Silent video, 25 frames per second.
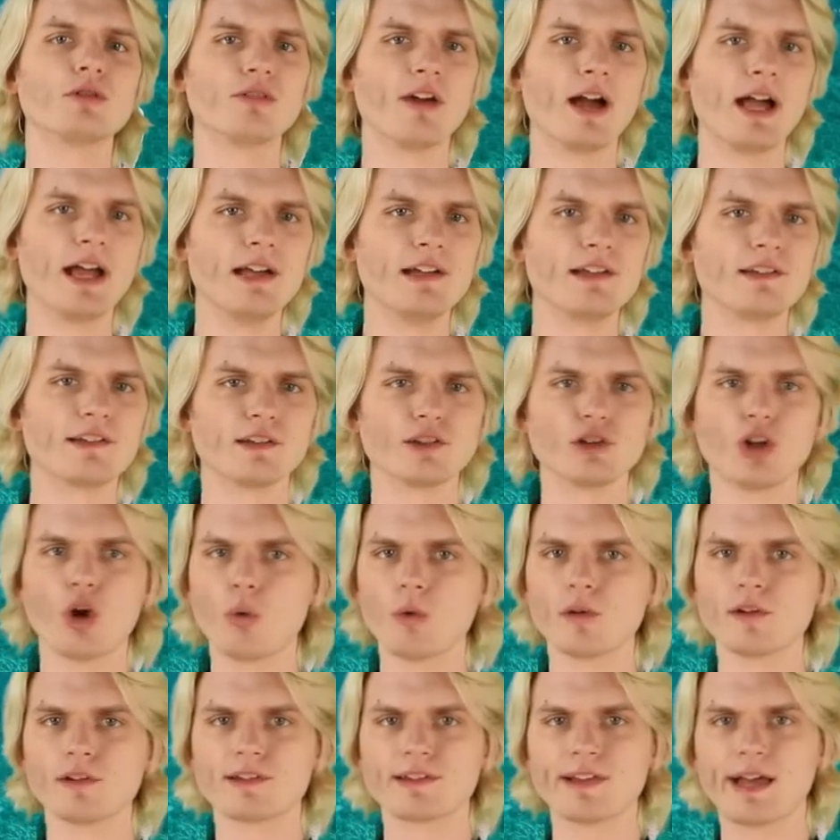will raise and
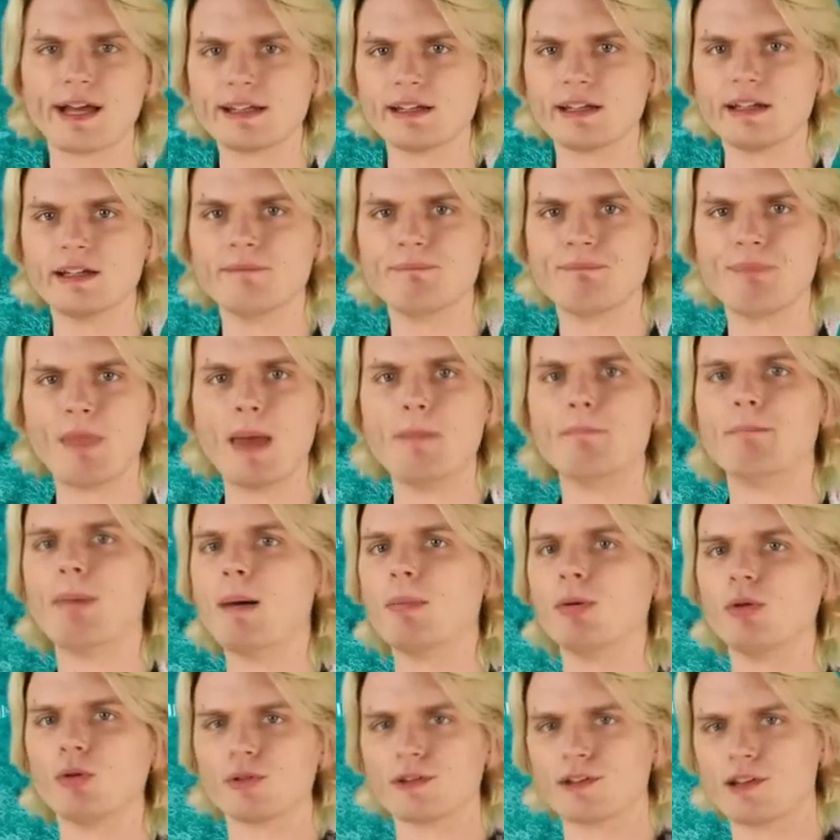lower slightly, and
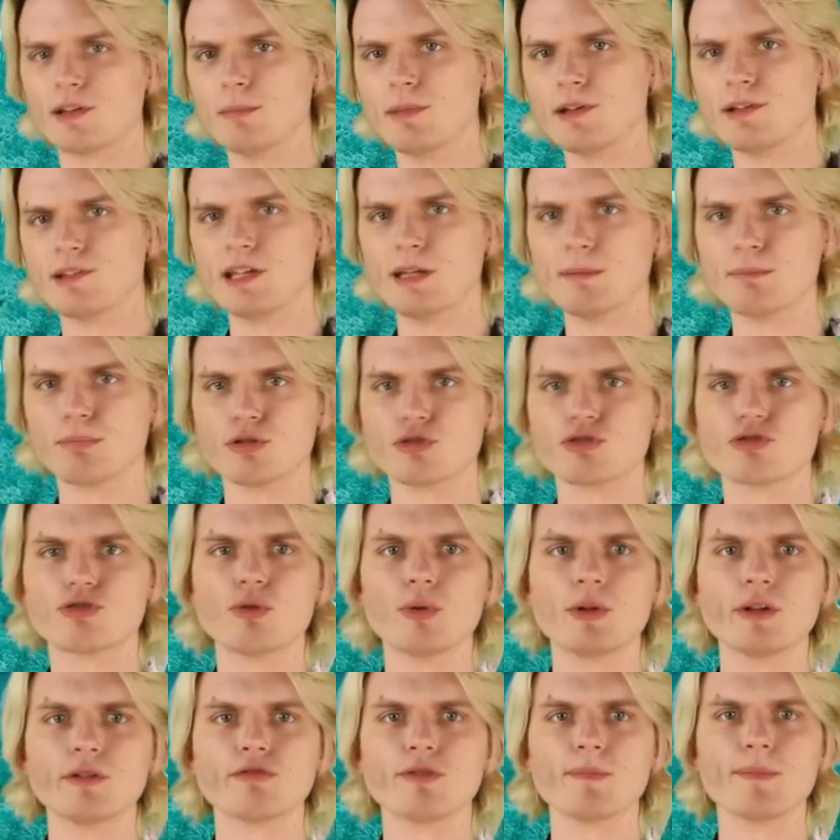bubbles can be seen
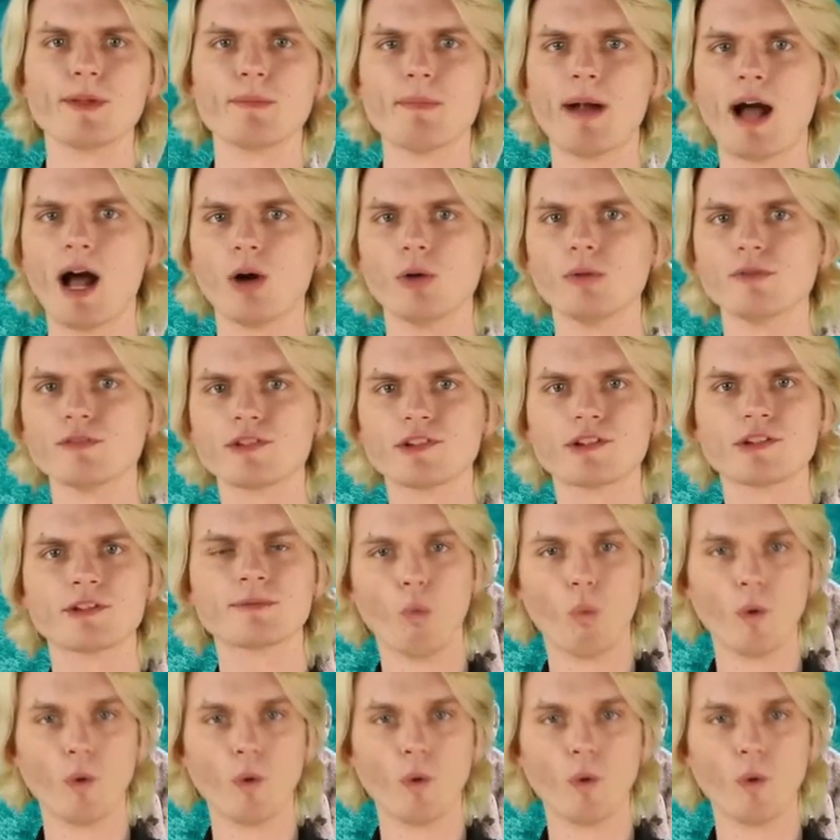protruding from their mouths.